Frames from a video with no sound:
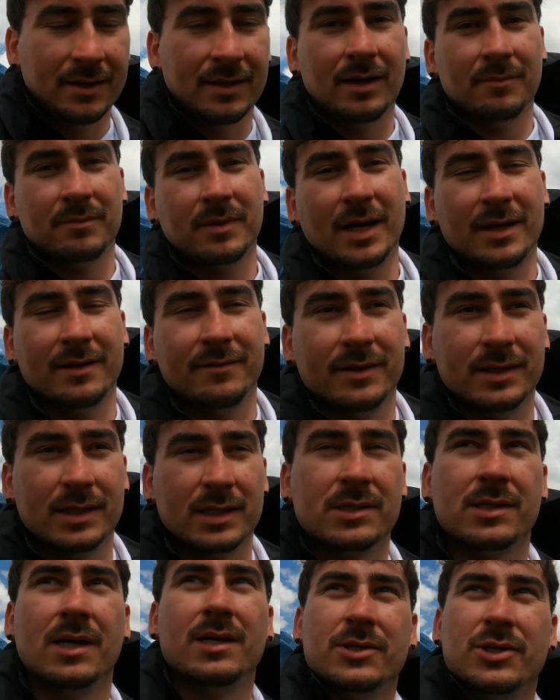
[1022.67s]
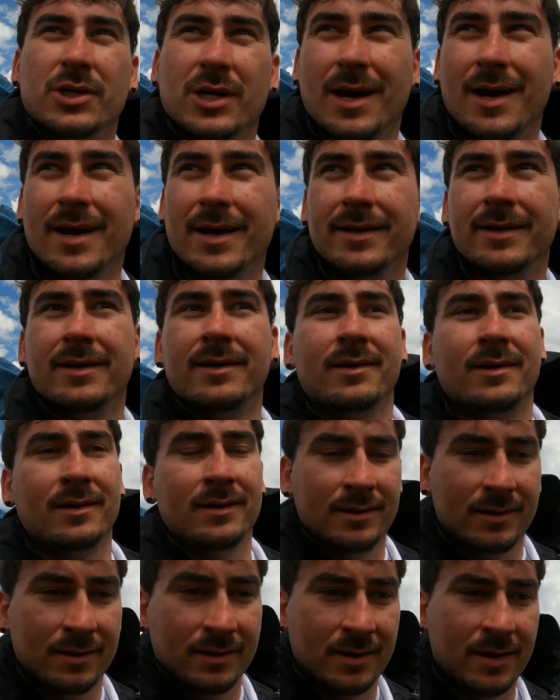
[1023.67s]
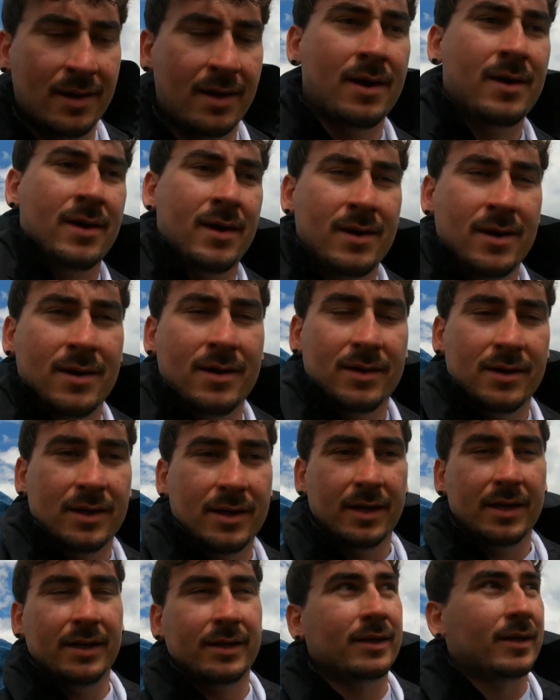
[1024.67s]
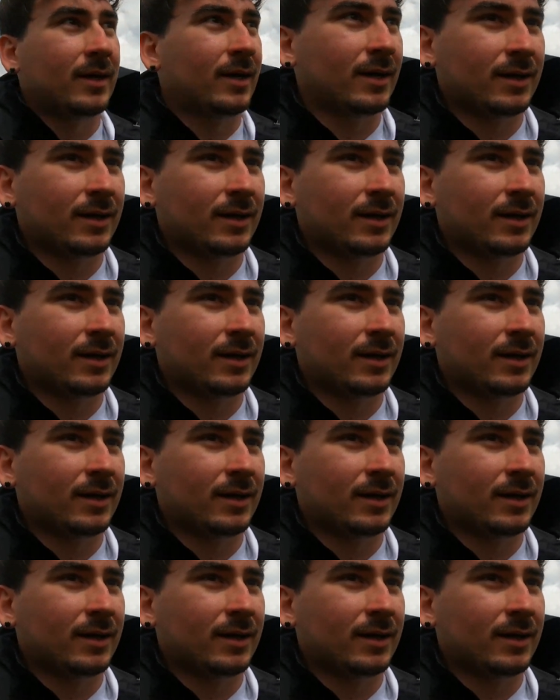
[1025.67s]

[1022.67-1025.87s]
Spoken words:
that I'm kind of in the sunshine and